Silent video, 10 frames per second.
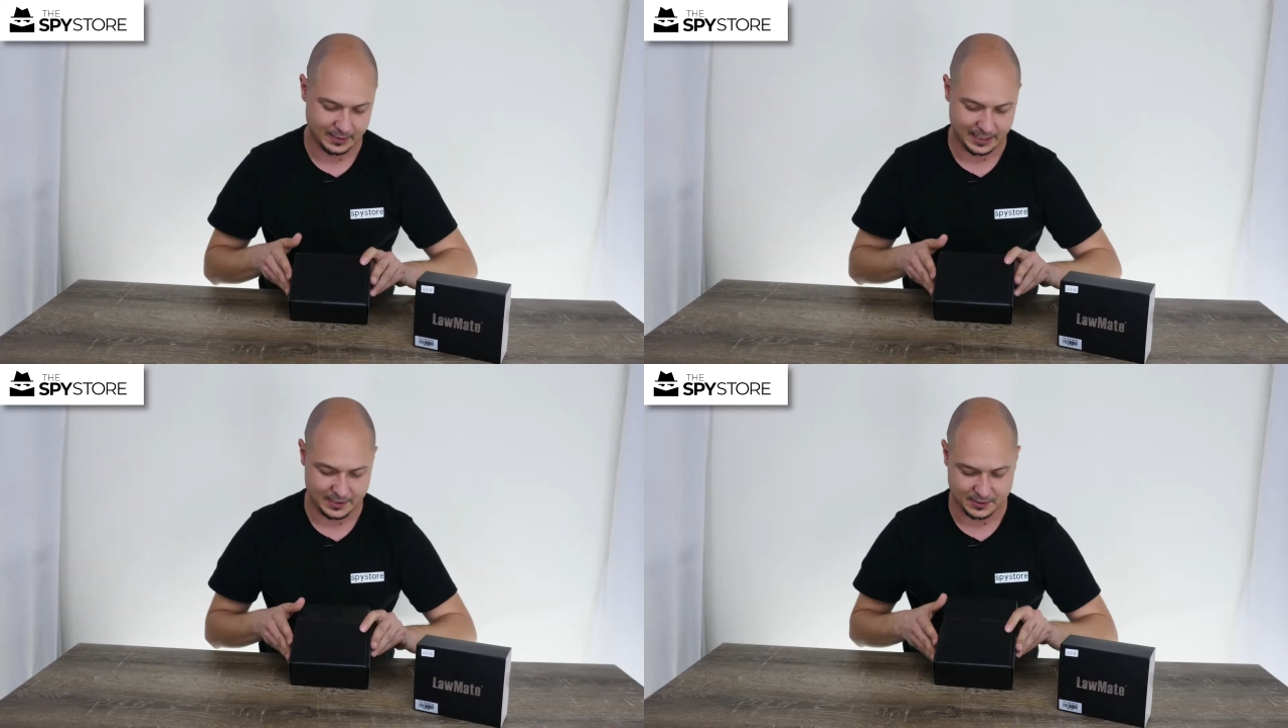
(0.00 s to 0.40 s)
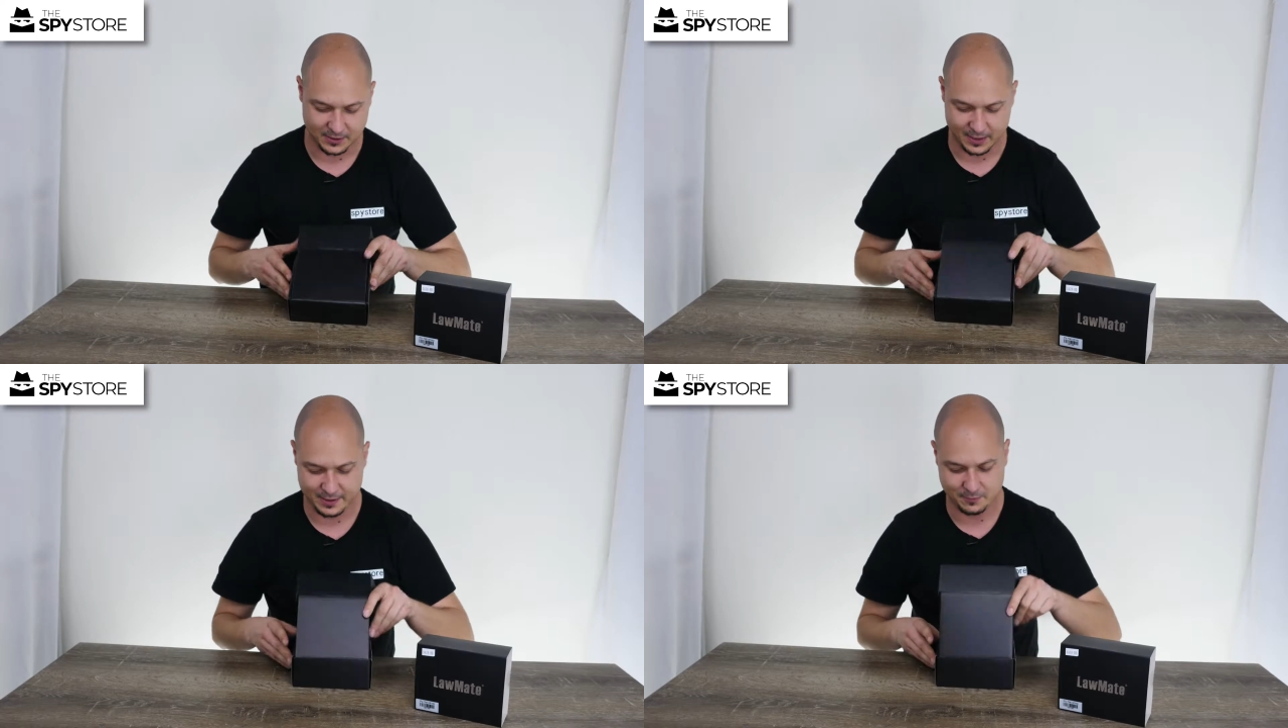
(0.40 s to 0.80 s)

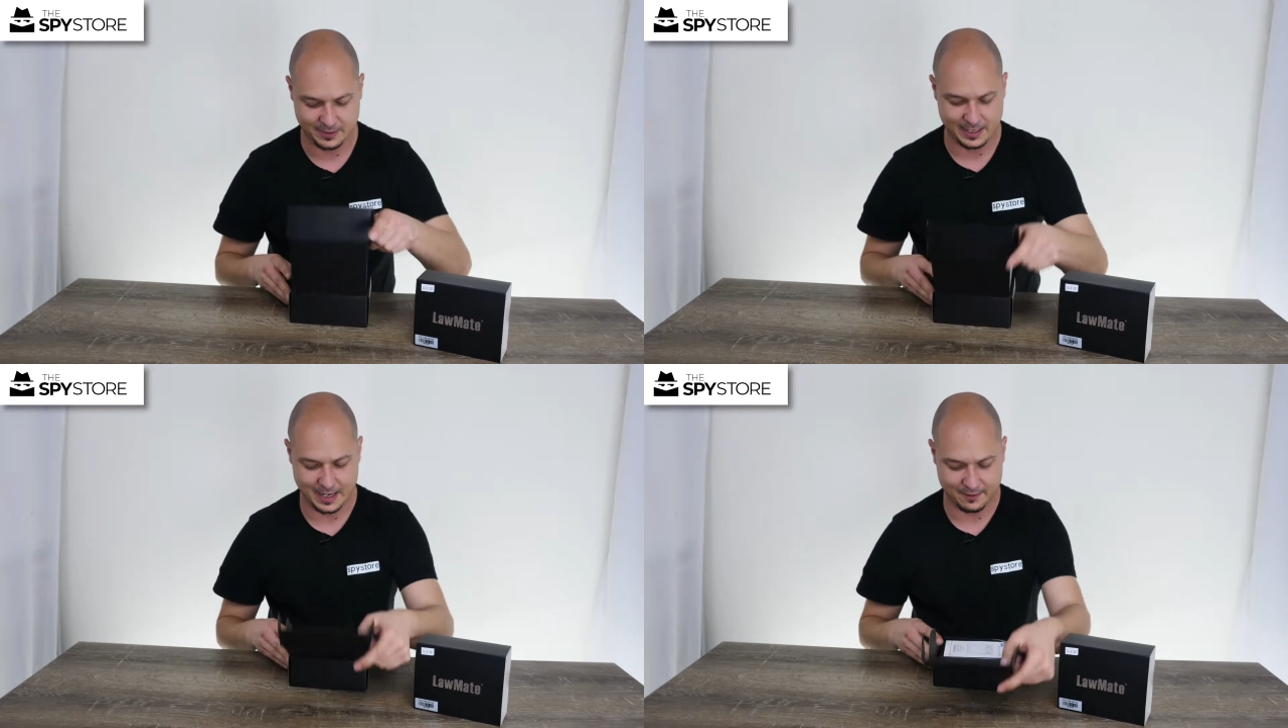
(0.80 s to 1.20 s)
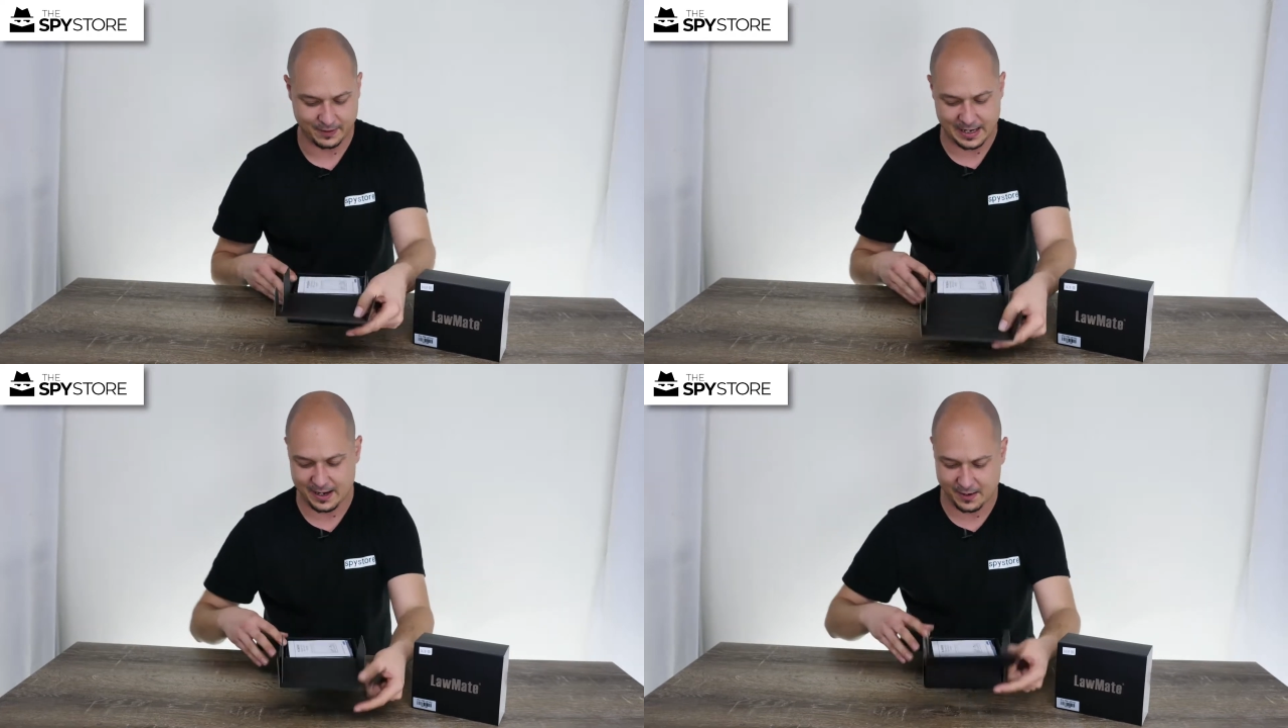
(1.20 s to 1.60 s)
Inside we have
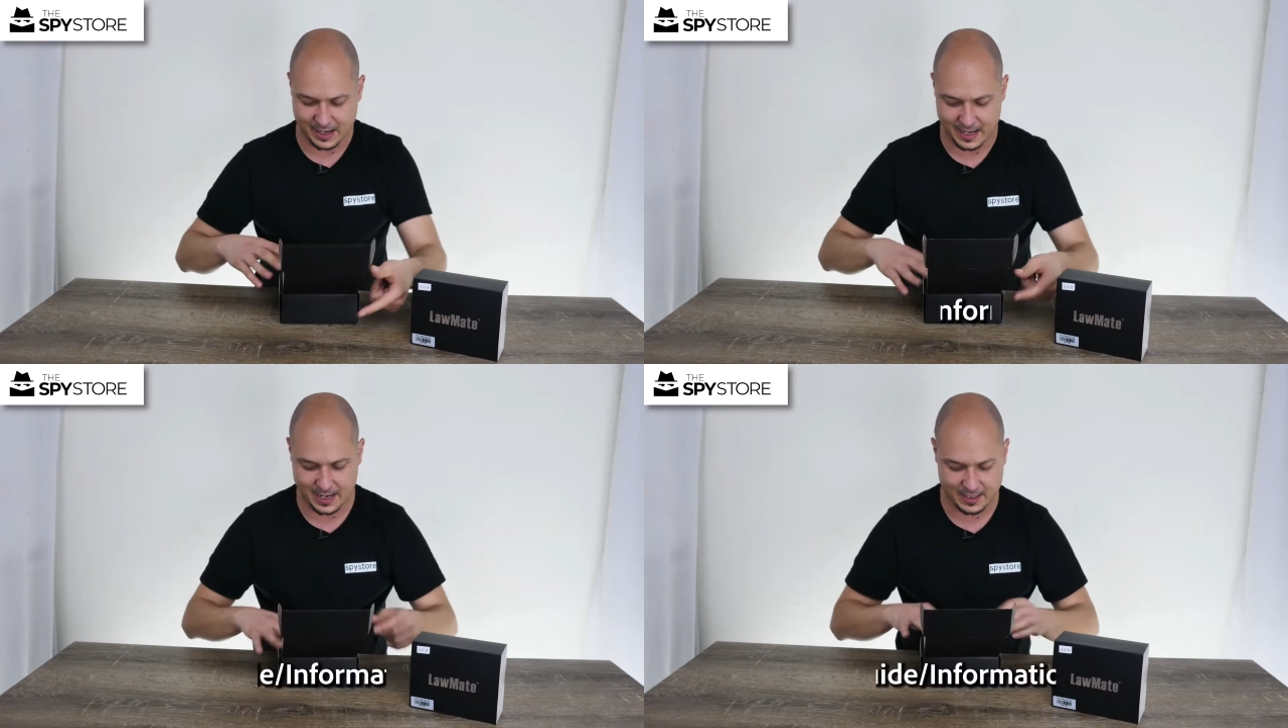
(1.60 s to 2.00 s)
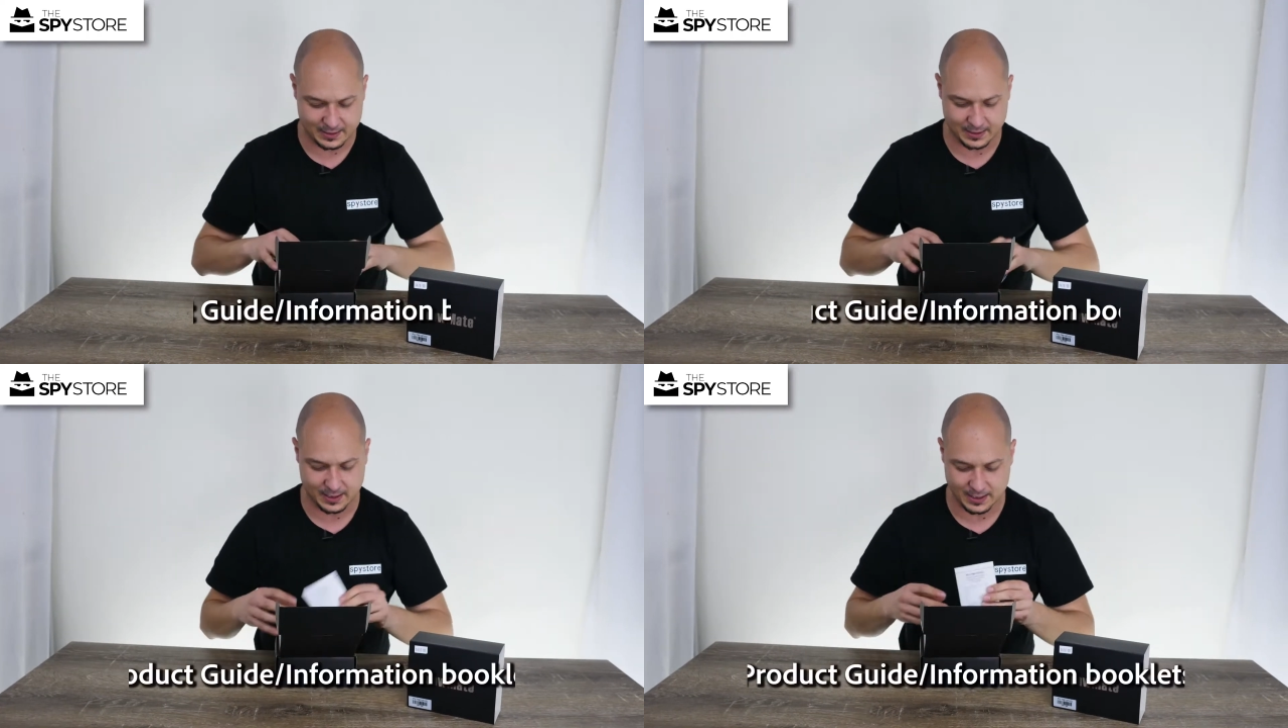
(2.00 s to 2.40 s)
our
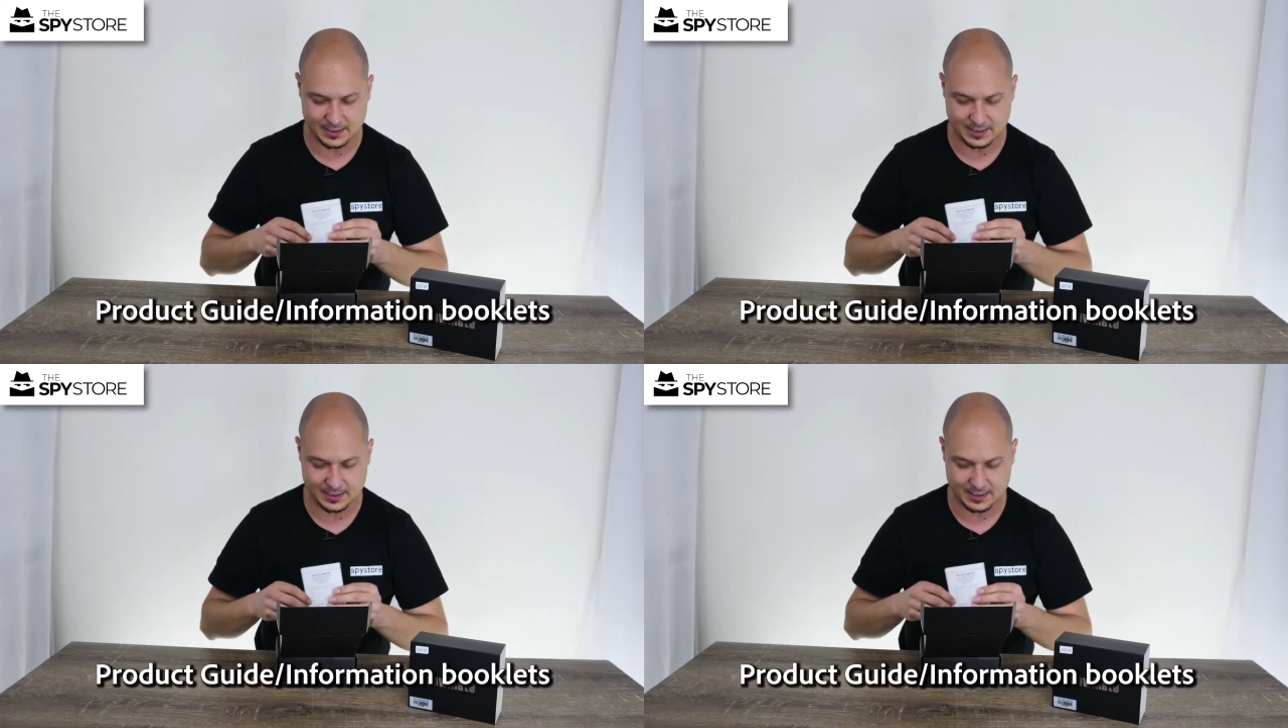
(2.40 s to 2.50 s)
handy